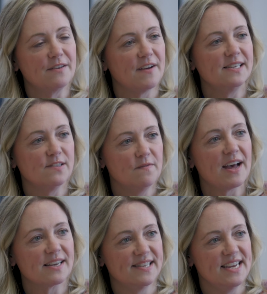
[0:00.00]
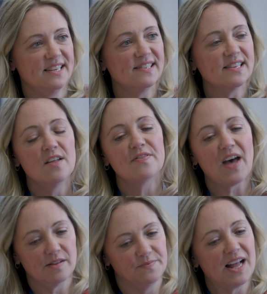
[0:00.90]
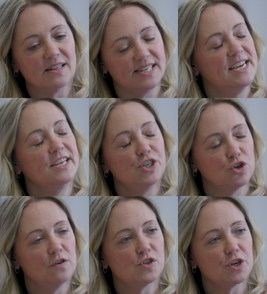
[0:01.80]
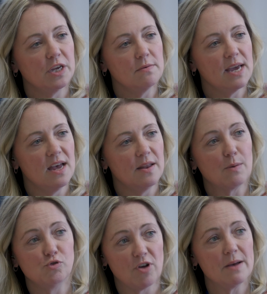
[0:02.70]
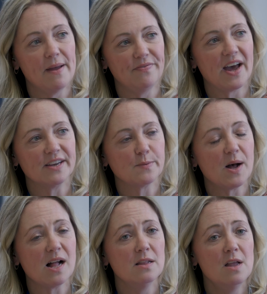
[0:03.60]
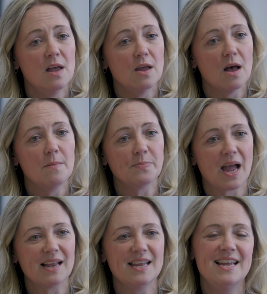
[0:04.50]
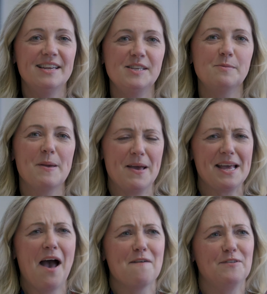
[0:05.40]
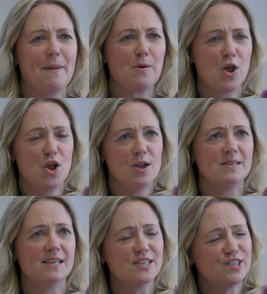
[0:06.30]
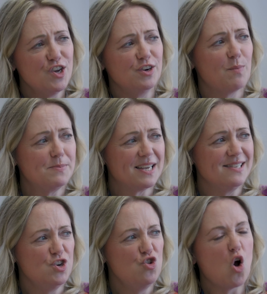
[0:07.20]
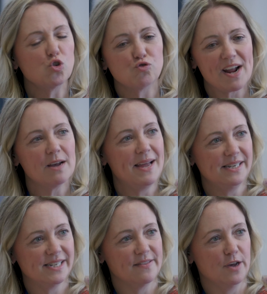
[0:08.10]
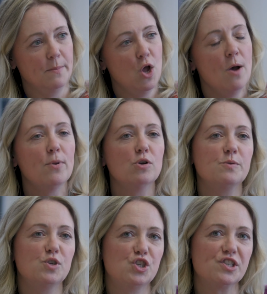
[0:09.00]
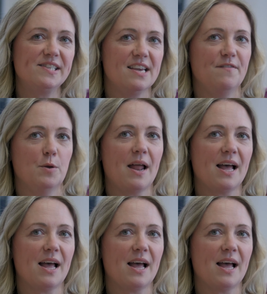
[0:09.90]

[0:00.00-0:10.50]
advice on vaccines, that'll take you to gov.uk, and I would recommend that as well. You need to be a bit careful about certain websites and not recommending them. But just to give you an